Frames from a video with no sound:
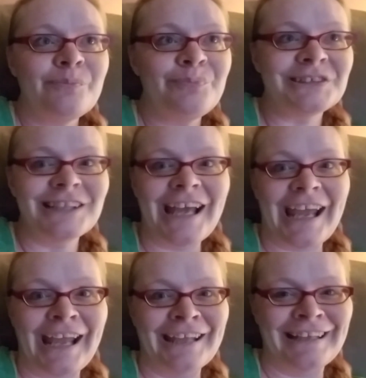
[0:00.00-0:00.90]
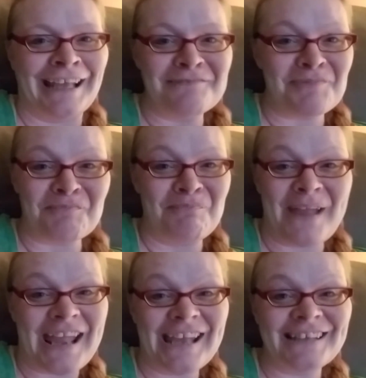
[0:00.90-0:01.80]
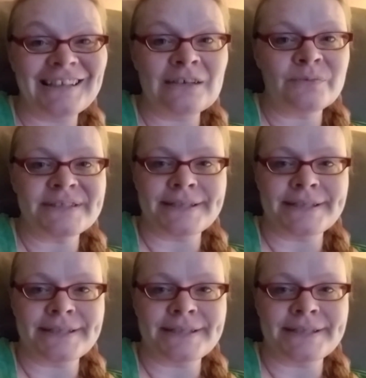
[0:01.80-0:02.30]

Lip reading: play, keep a beat. It was the